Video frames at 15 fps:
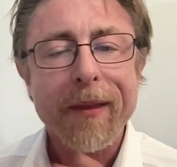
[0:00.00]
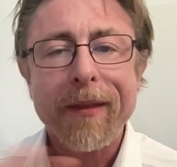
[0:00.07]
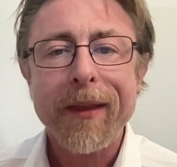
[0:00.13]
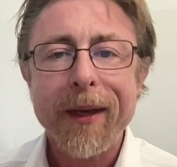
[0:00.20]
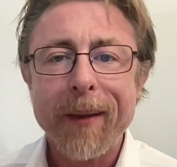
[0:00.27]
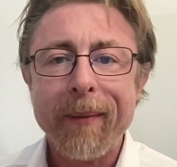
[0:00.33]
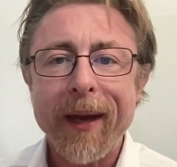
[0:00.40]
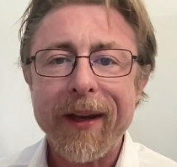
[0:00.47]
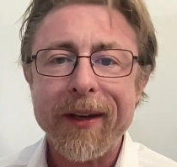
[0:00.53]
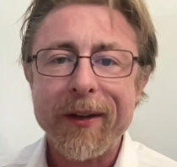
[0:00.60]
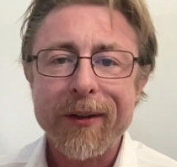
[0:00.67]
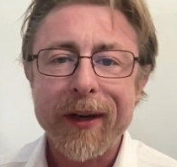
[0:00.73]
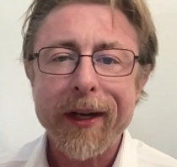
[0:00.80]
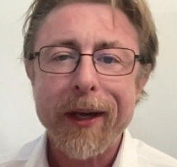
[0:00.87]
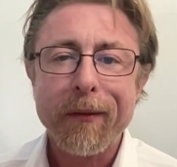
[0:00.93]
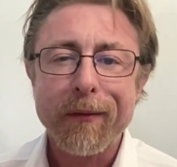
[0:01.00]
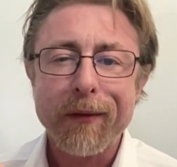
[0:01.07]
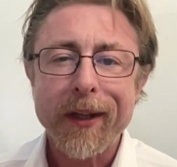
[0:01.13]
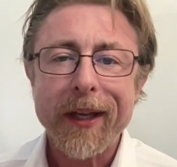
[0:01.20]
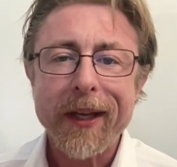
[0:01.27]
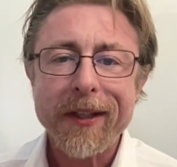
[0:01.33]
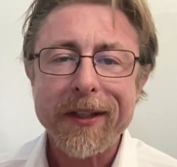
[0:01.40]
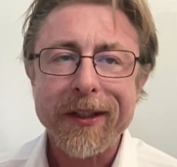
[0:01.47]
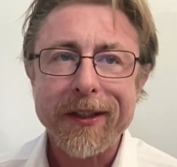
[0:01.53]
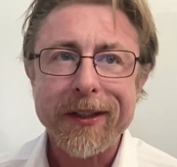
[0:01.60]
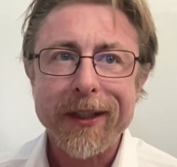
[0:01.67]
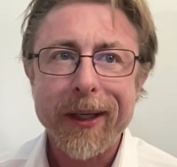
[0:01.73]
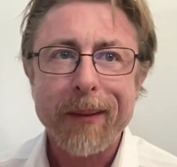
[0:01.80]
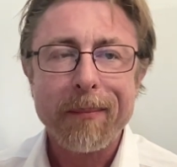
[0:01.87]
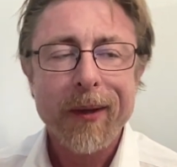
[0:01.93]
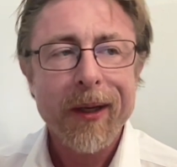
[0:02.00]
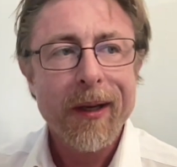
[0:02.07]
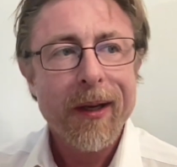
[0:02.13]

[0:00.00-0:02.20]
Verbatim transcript: think about it, you're trying to have a relationship,